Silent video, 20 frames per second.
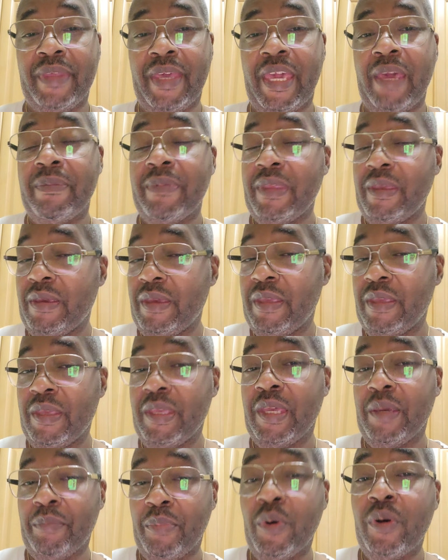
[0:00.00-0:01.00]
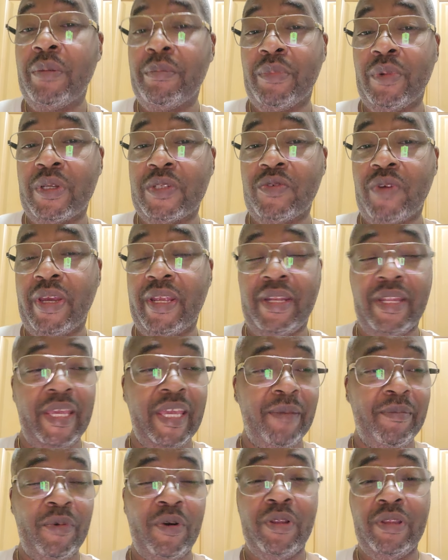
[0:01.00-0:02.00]
They kept the important books, right?
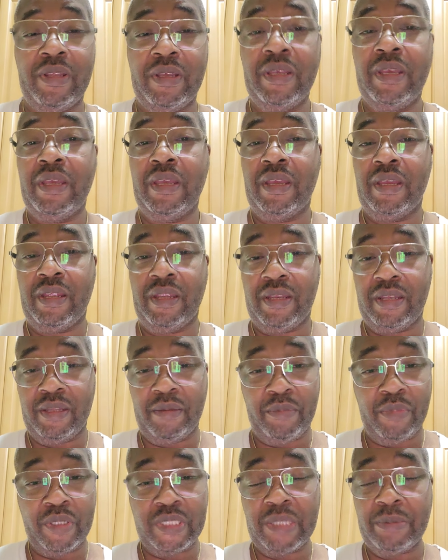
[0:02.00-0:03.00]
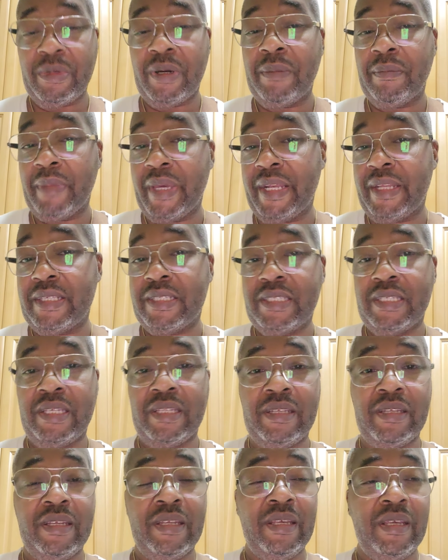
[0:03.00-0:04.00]
They kept all the, the books about
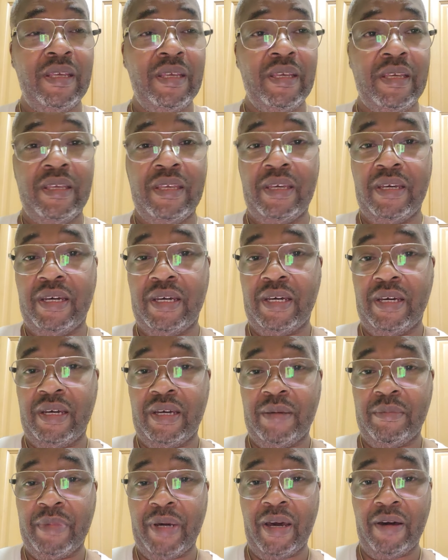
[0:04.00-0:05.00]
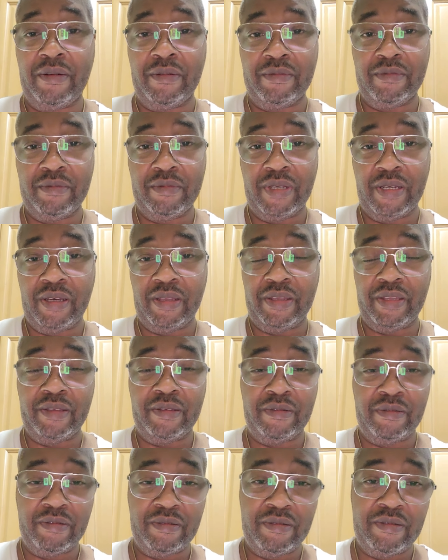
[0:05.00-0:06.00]
medicine, uh, about
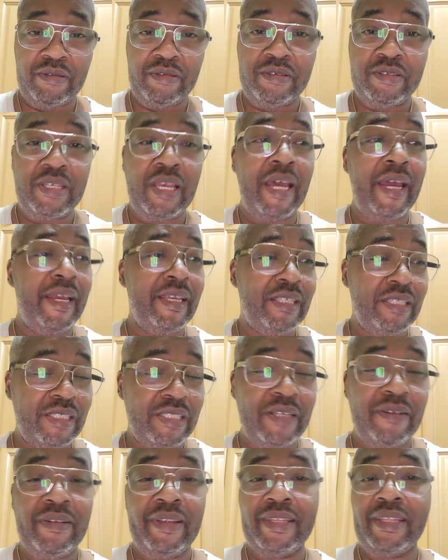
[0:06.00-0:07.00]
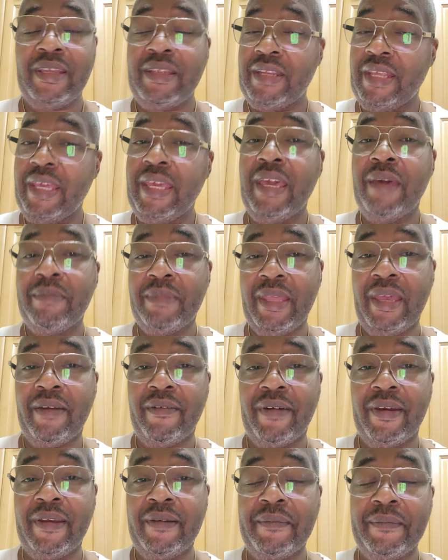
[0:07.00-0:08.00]
other science and stuff like that. They kept
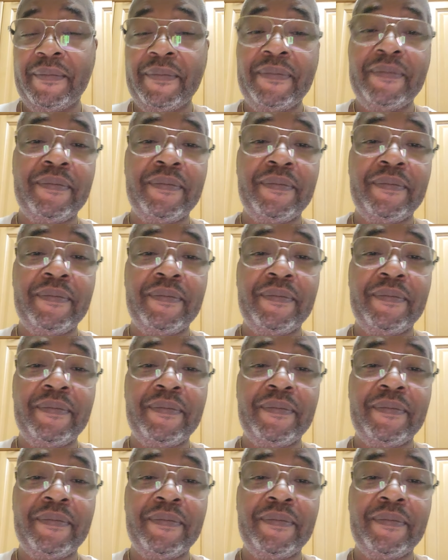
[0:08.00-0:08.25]
that, right?